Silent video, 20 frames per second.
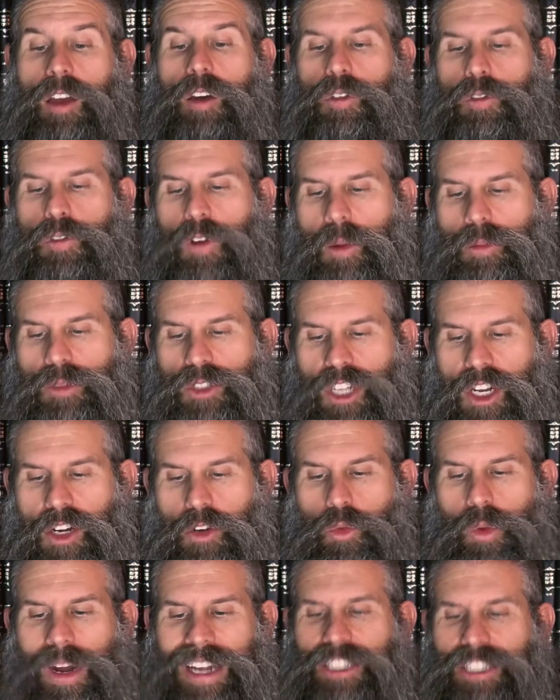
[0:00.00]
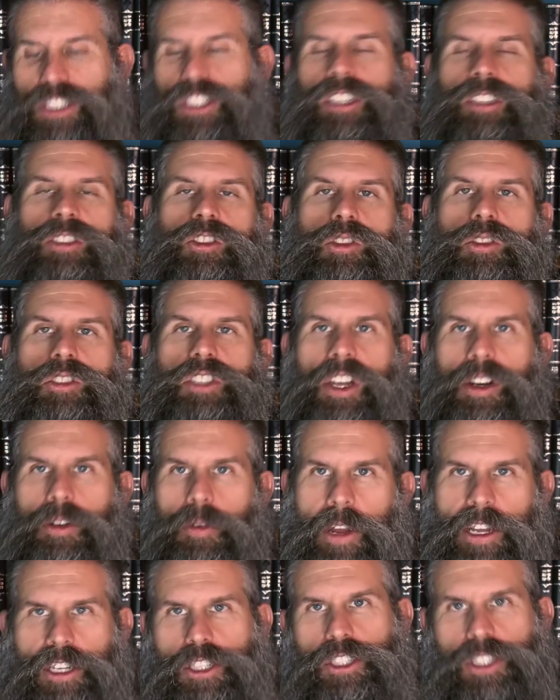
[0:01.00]
from generation to
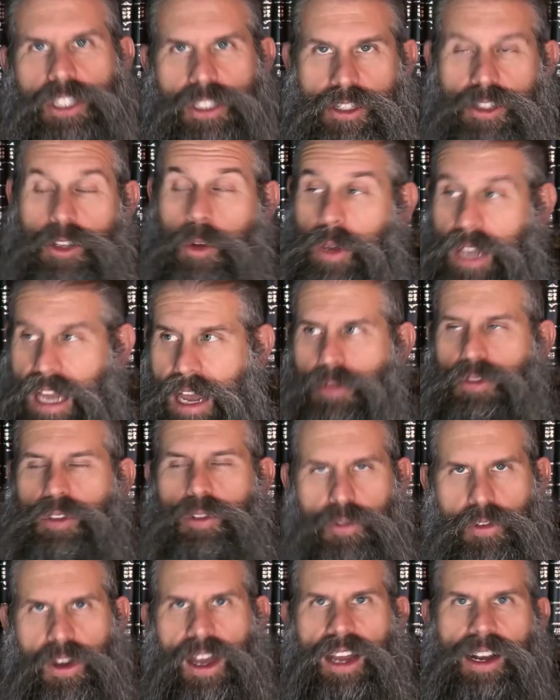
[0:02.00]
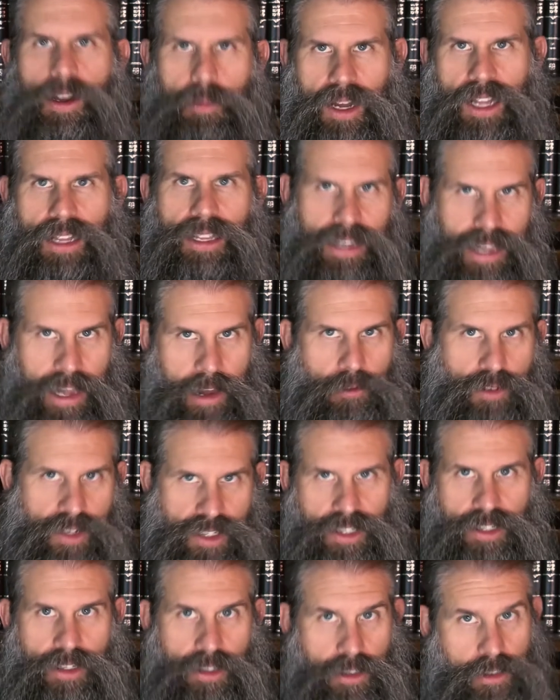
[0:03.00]
generation. So we have to fight Amalek every
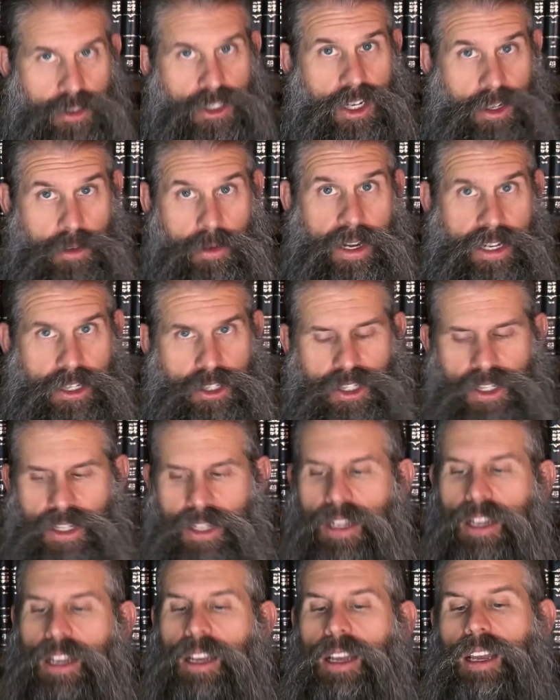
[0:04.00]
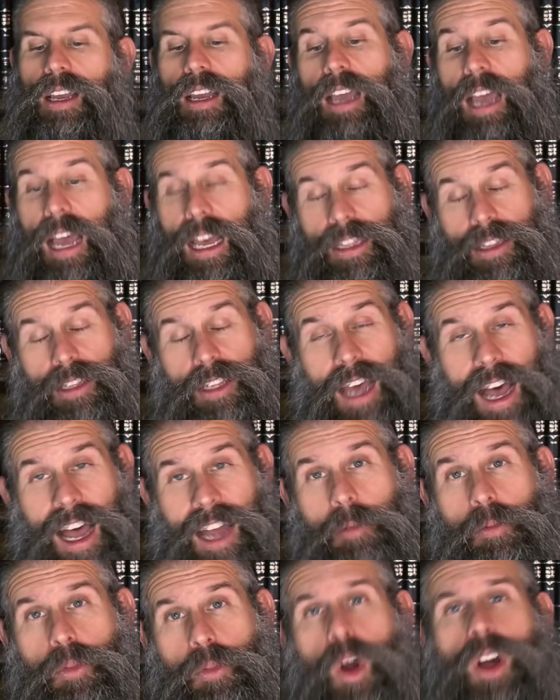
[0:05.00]
single generation. And
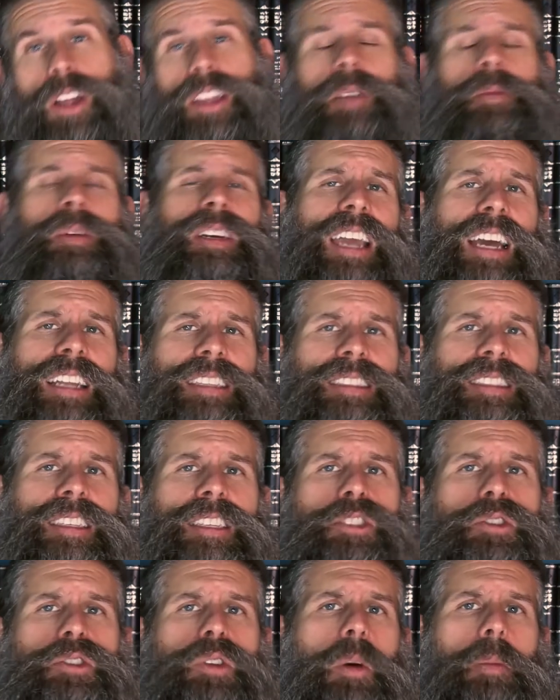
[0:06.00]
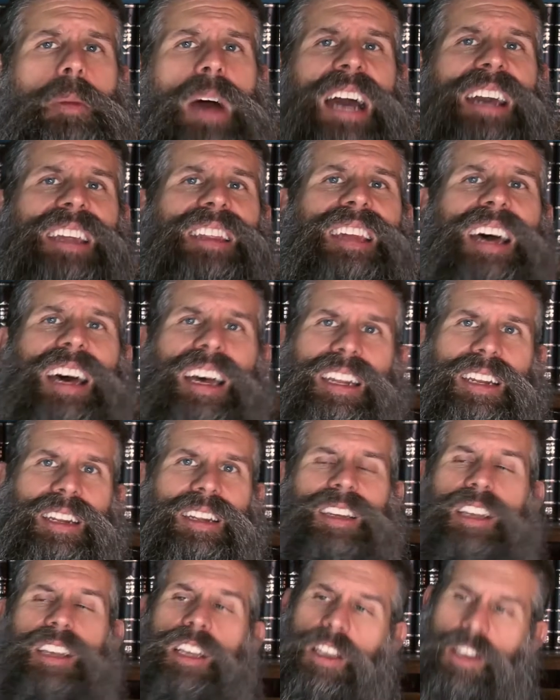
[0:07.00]
God brought them against Israel back then
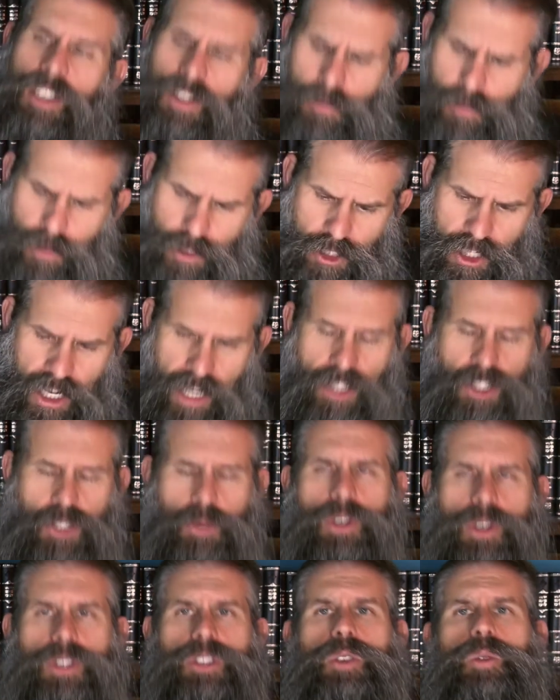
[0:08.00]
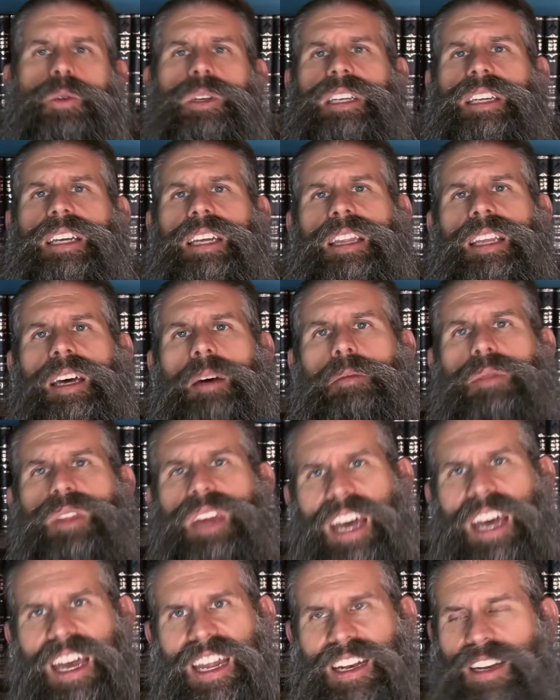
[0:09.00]
for Joshua to weaken them
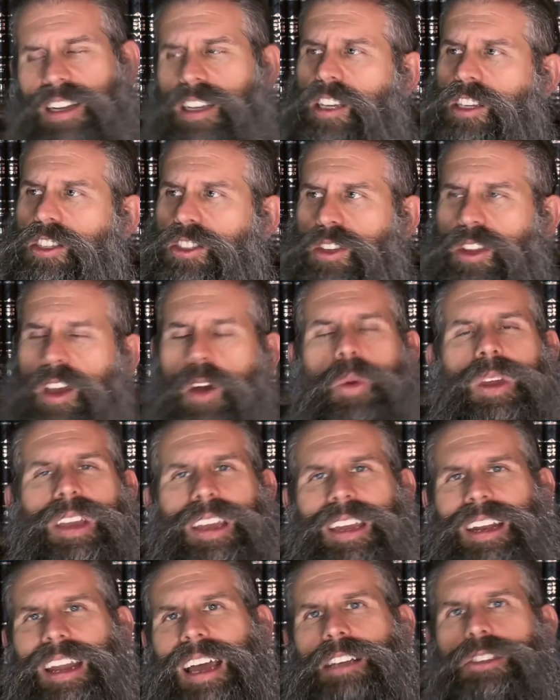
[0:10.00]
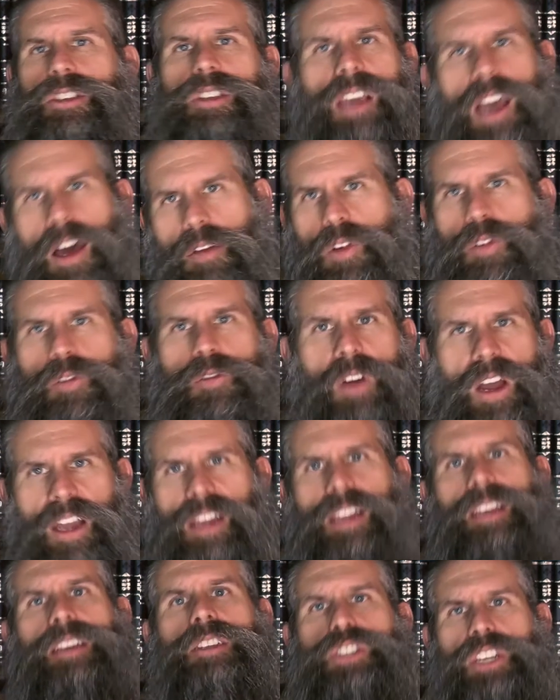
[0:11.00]
then, so that we can actually have a
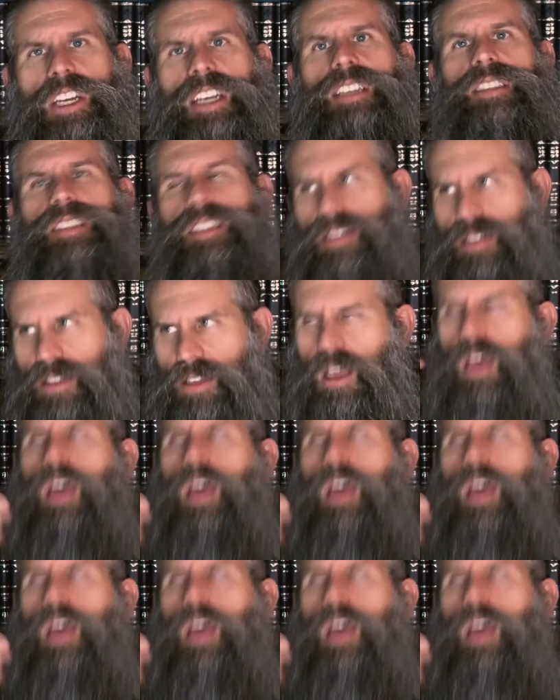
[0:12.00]
fighting chance and